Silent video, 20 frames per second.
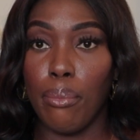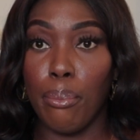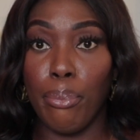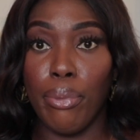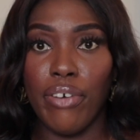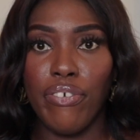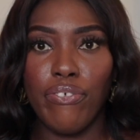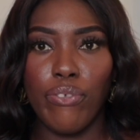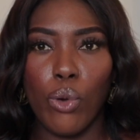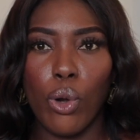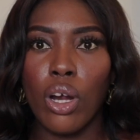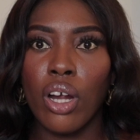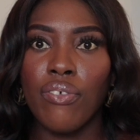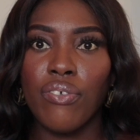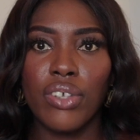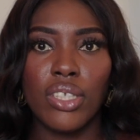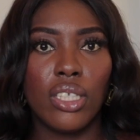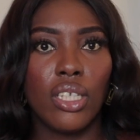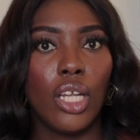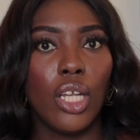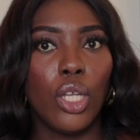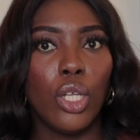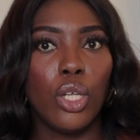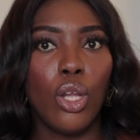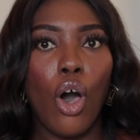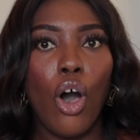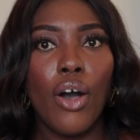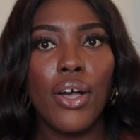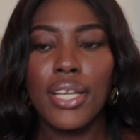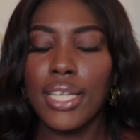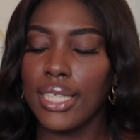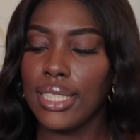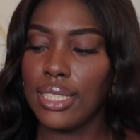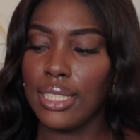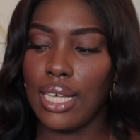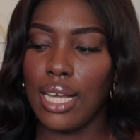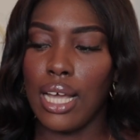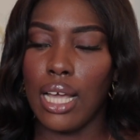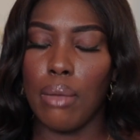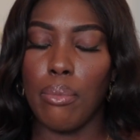before, for the longest
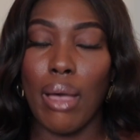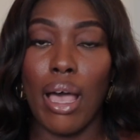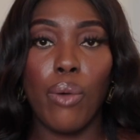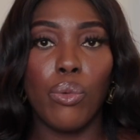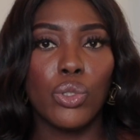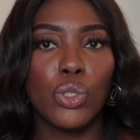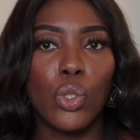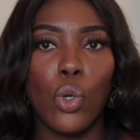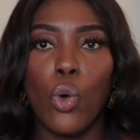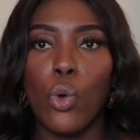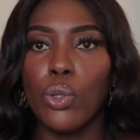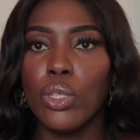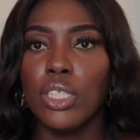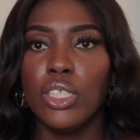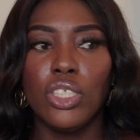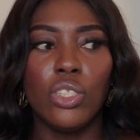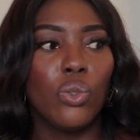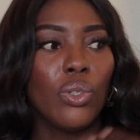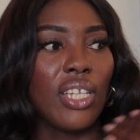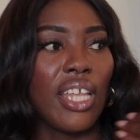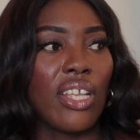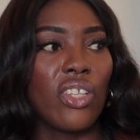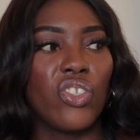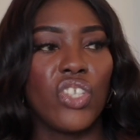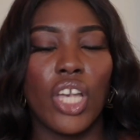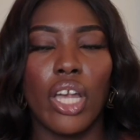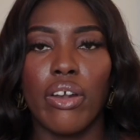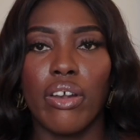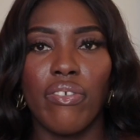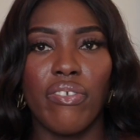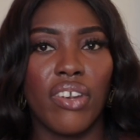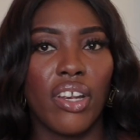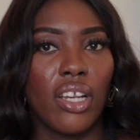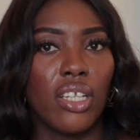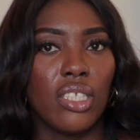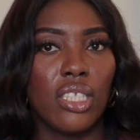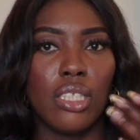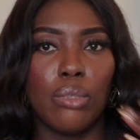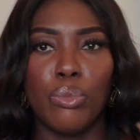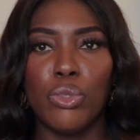time, I was only doing like cherry
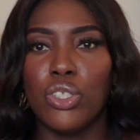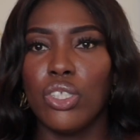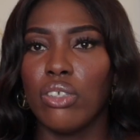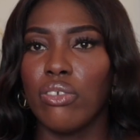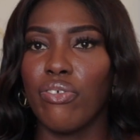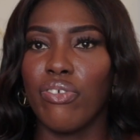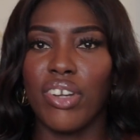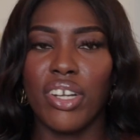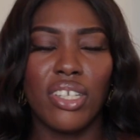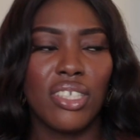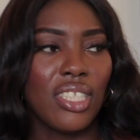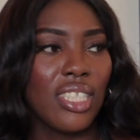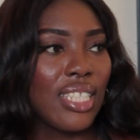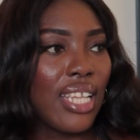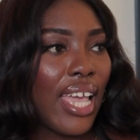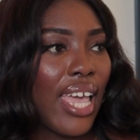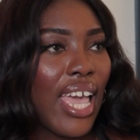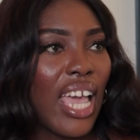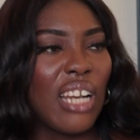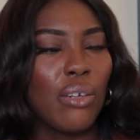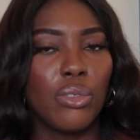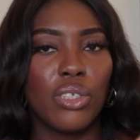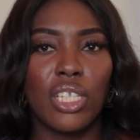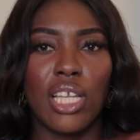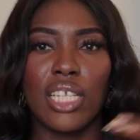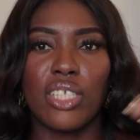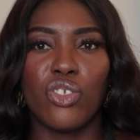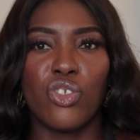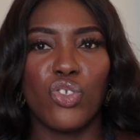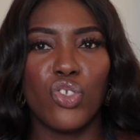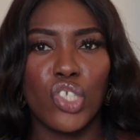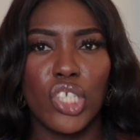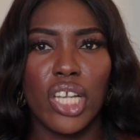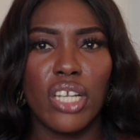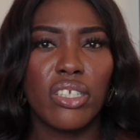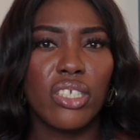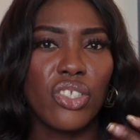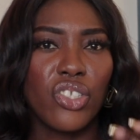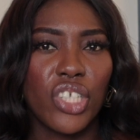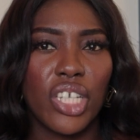fragrances. Most of the fragrances I had were like just
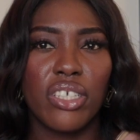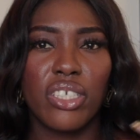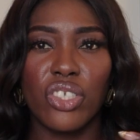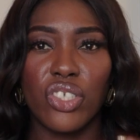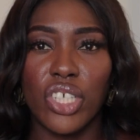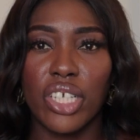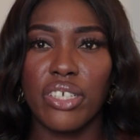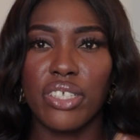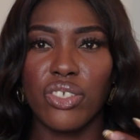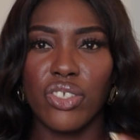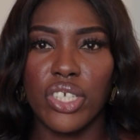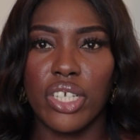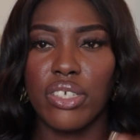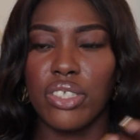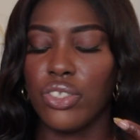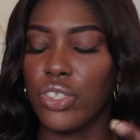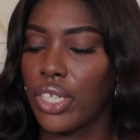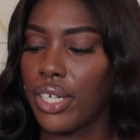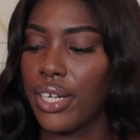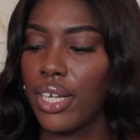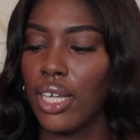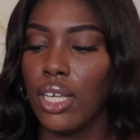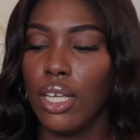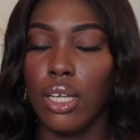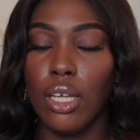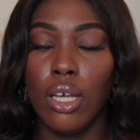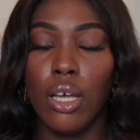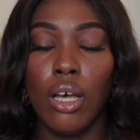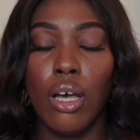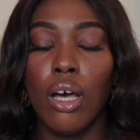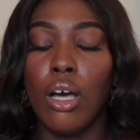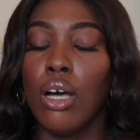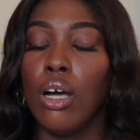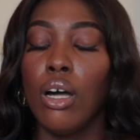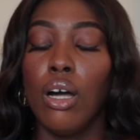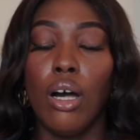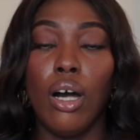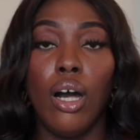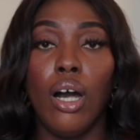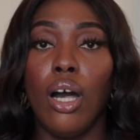cherry, cherry, cherry, cherry, cherry.
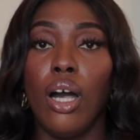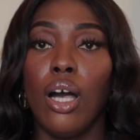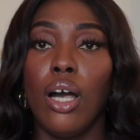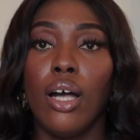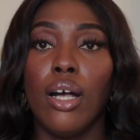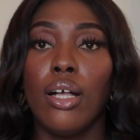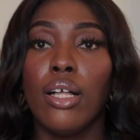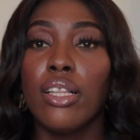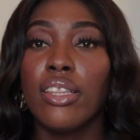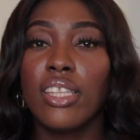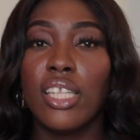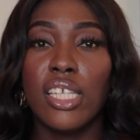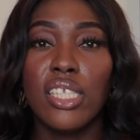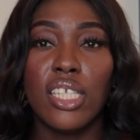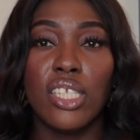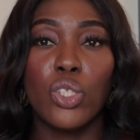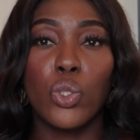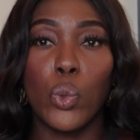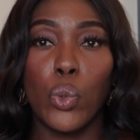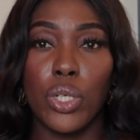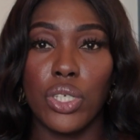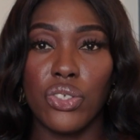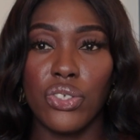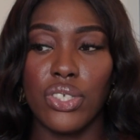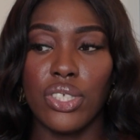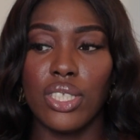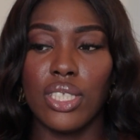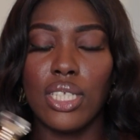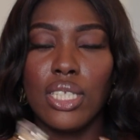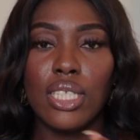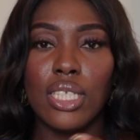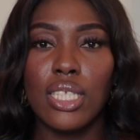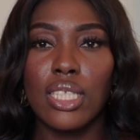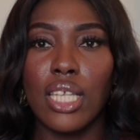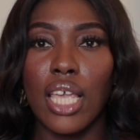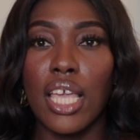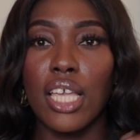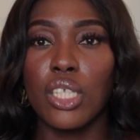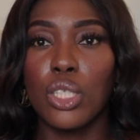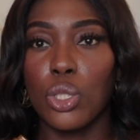This is gorgeous. This is
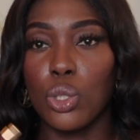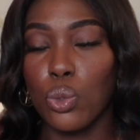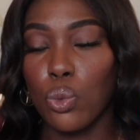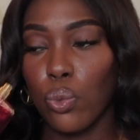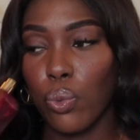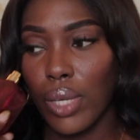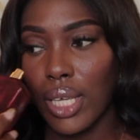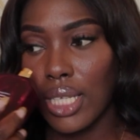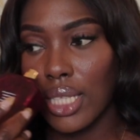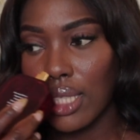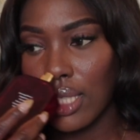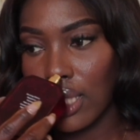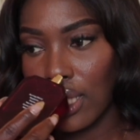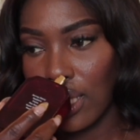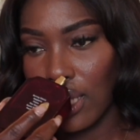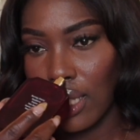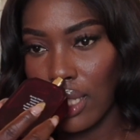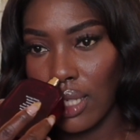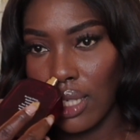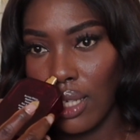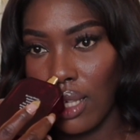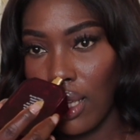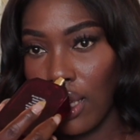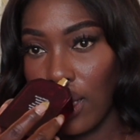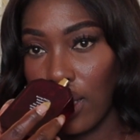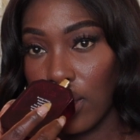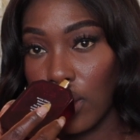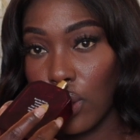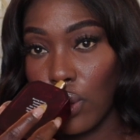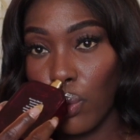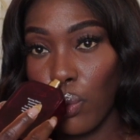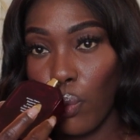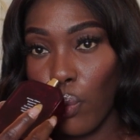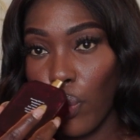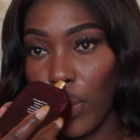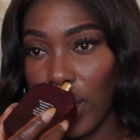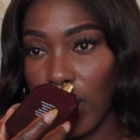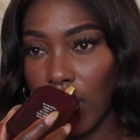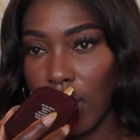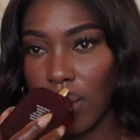a sweet,
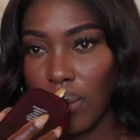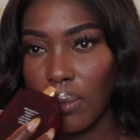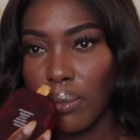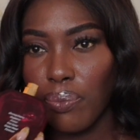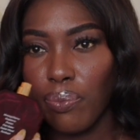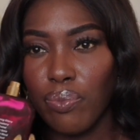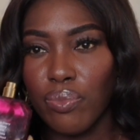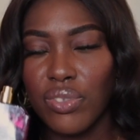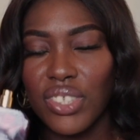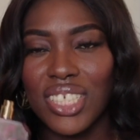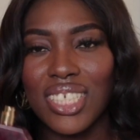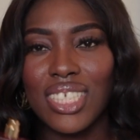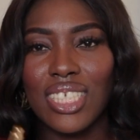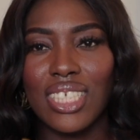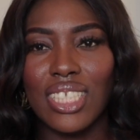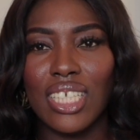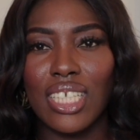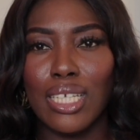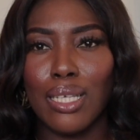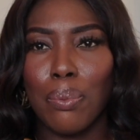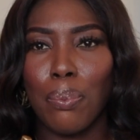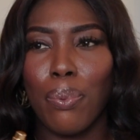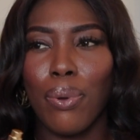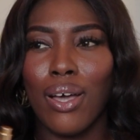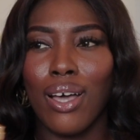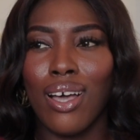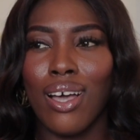sweet, deep,